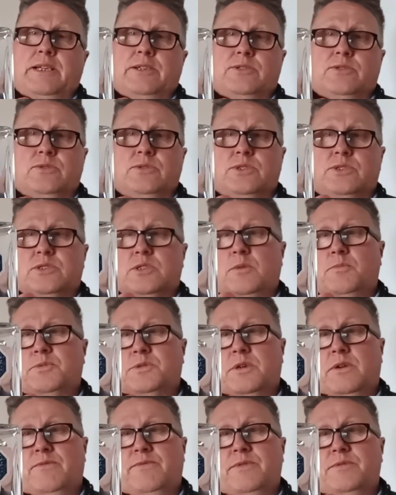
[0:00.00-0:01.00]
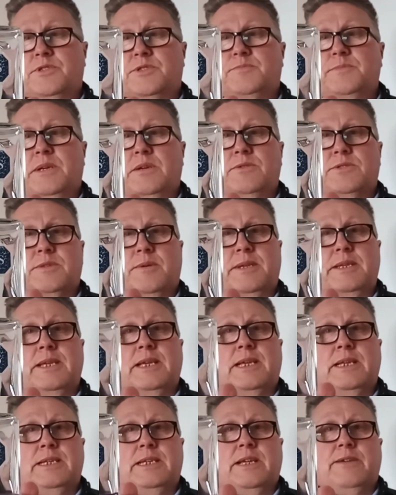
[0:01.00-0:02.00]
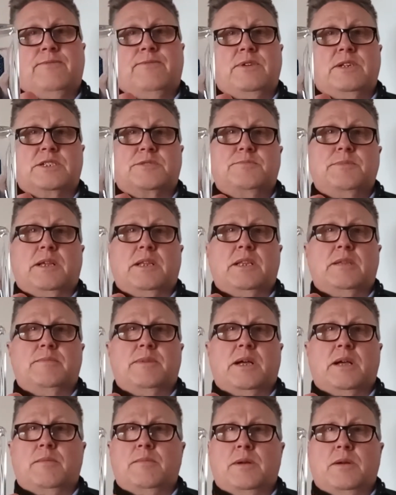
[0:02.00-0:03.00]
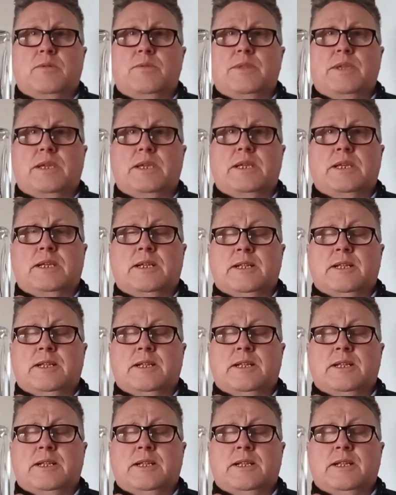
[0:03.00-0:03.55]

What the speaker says: took the tops off and smelt it, and you can definitely smell the backbone there.